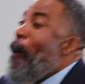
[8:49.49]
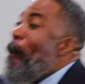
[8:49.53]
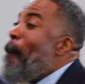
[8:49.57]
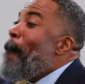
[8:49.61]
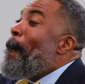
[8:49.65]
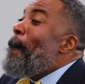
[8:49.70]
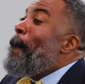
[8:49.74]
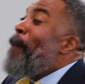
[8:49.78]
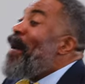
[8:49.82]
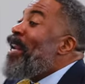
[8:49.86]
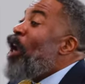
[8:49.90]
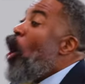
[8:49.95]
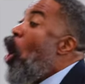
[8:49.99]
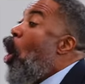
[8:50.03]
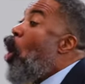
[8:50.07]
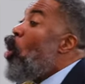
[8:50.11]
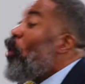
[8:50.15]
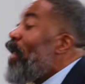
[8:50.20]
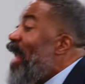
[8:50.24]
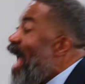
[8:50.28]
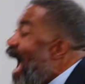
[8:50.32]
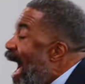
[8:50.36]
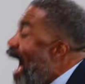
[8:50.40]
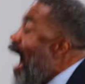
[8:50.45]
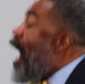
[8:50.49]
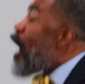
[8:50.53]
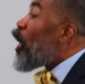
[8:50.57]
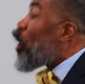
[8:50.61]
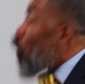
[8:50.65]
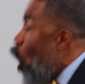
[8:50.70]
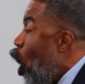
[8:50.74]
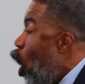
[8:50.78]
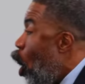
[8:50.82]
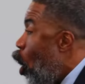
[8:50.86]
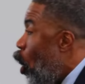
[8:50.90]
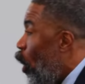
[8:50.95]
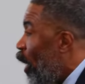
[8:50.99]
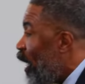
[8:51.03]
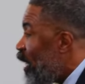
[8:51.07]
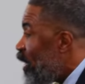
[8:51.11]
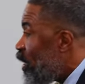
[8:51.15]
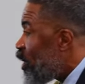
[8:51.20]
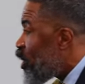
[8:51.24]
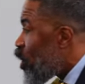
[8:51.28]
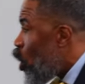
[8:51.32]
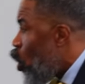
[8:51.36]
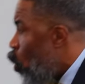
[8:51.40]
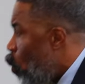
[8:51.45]
But only our
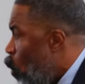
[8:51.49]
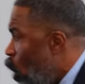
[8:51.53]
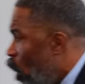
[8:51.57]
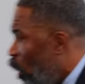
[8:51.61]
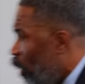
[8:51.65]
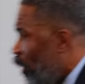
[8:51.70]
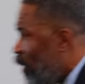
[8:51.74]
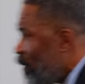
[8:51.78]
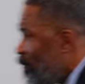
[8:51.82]
coins work.